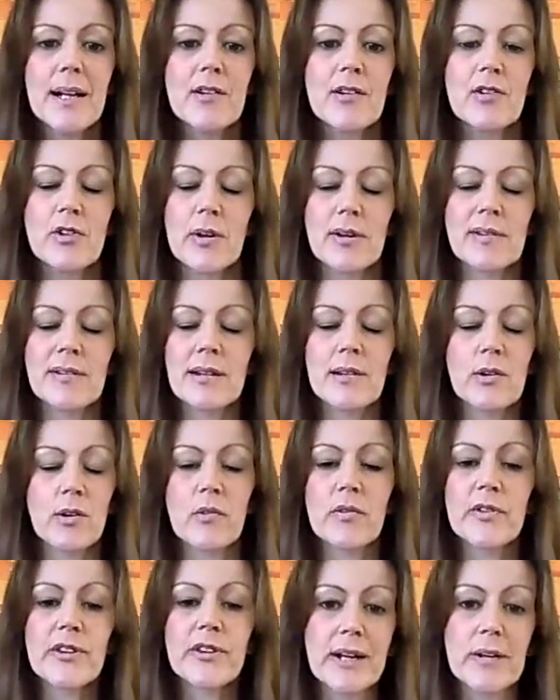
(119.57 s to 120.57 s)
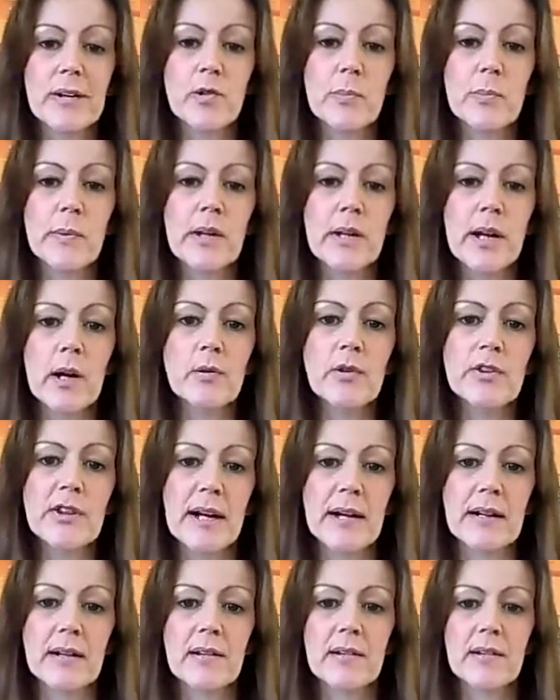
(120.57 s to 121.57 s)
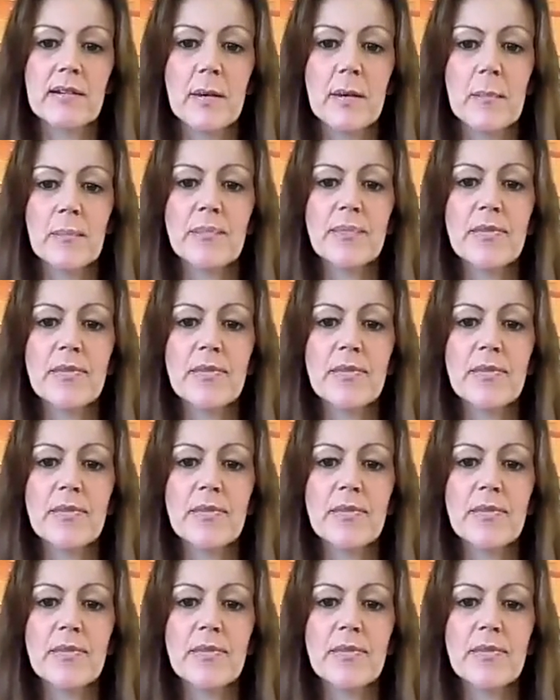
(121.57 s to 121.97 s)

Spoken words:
So I said, look, thanks, but no thanks.